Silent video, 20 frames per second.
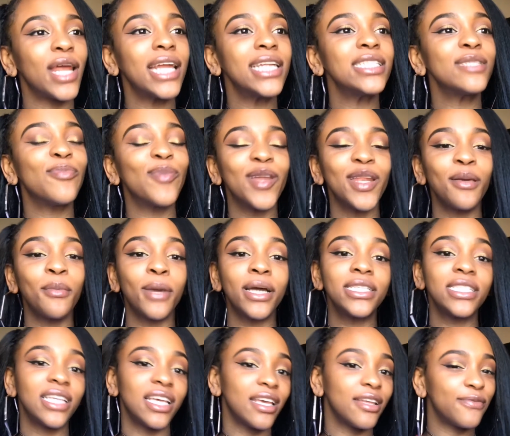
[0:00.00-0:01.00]
that is pretty
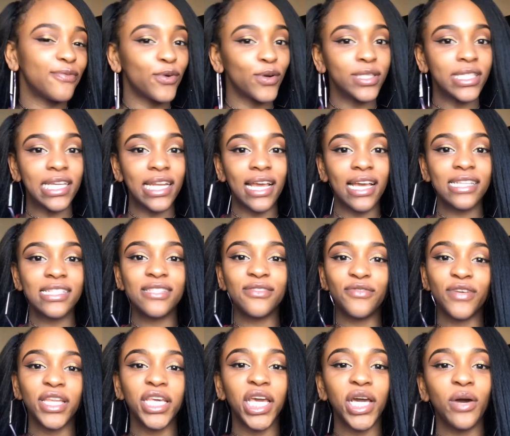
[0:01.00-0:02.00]
much it for today's
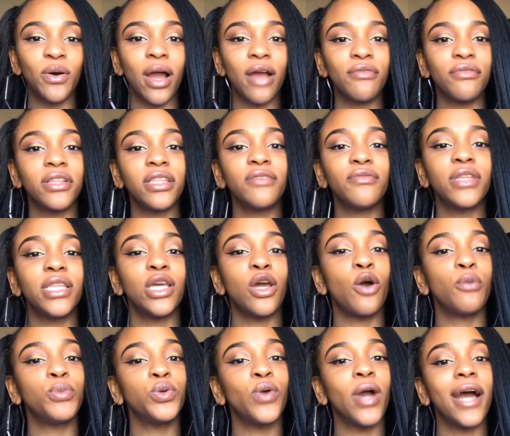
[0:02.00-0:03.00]
video. I really, really
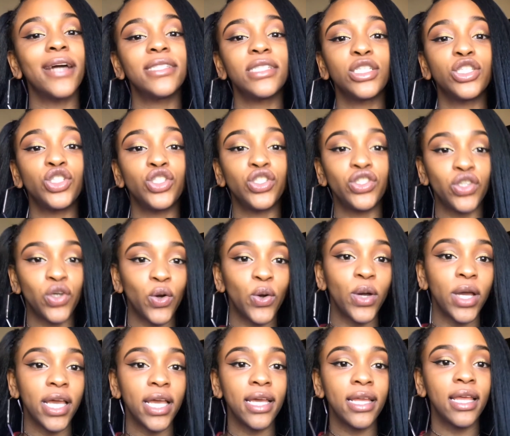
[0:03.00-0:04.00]
hope you guys
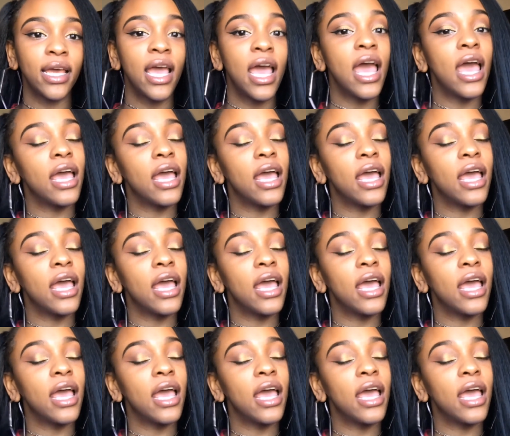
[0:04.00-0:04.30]
enjoyed.